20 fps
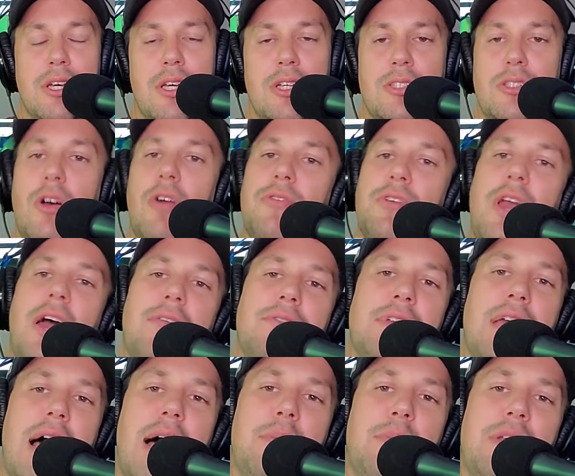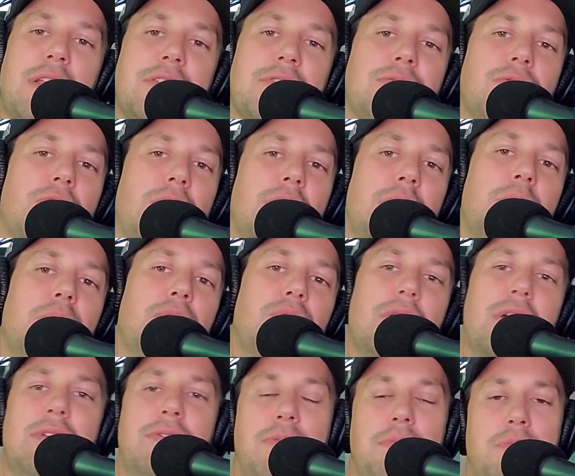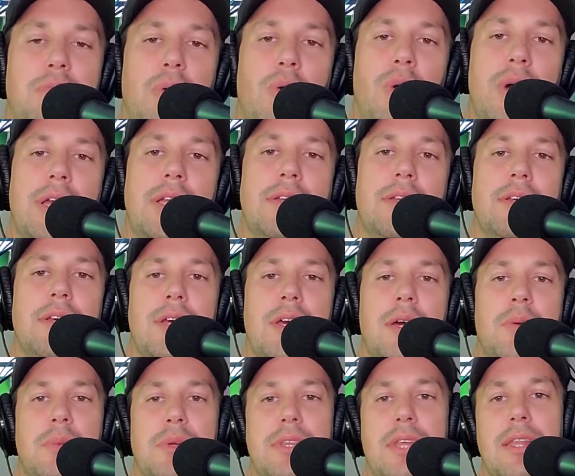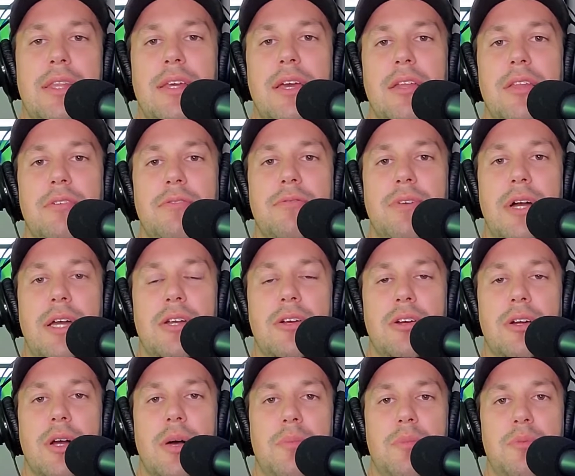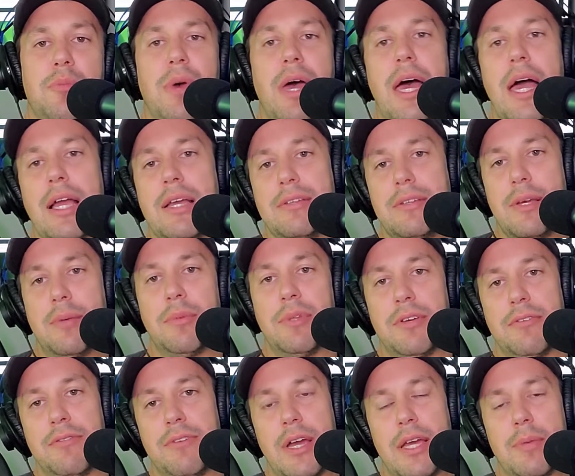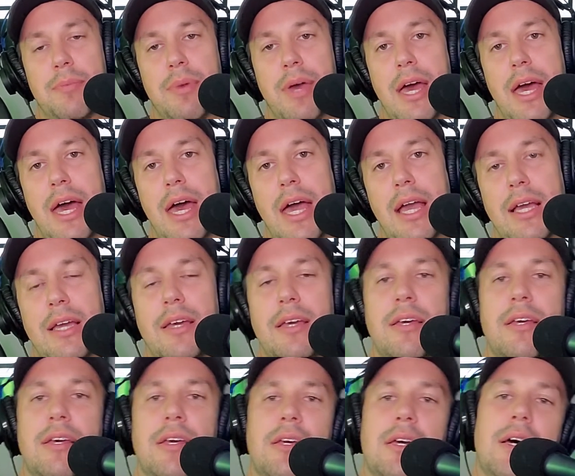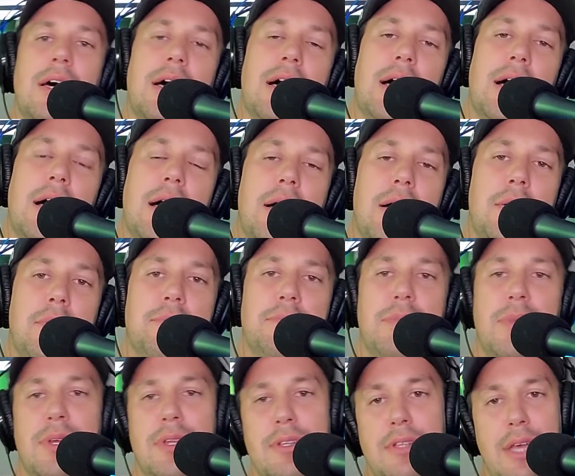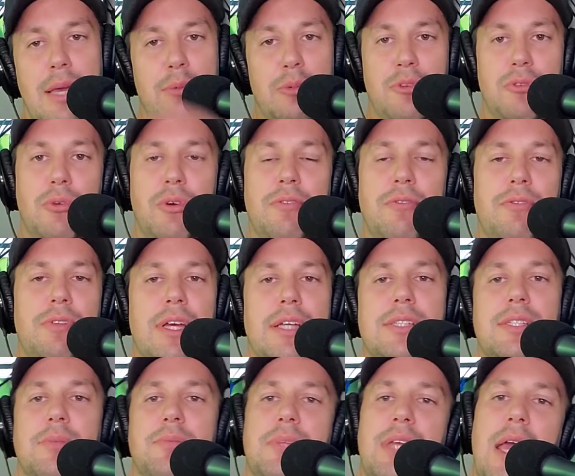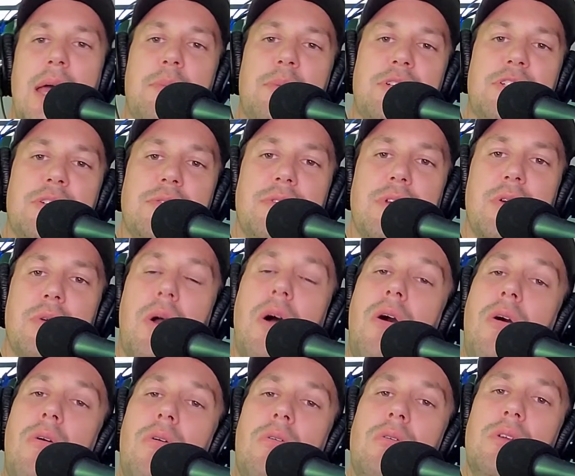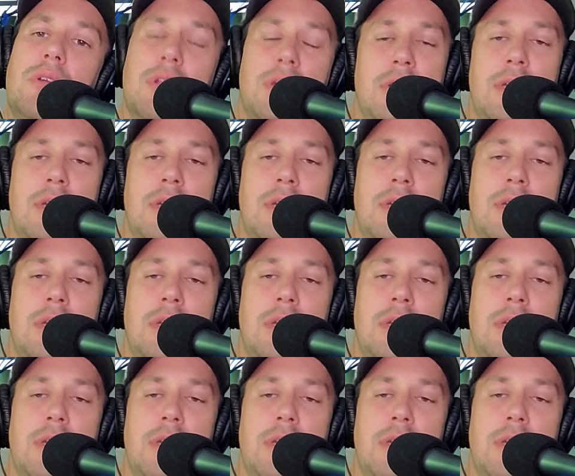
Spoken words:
So if you have dominance for a brief point, but then the other fighter comes back, he's able to fight back, is able to inflict some damage of their own,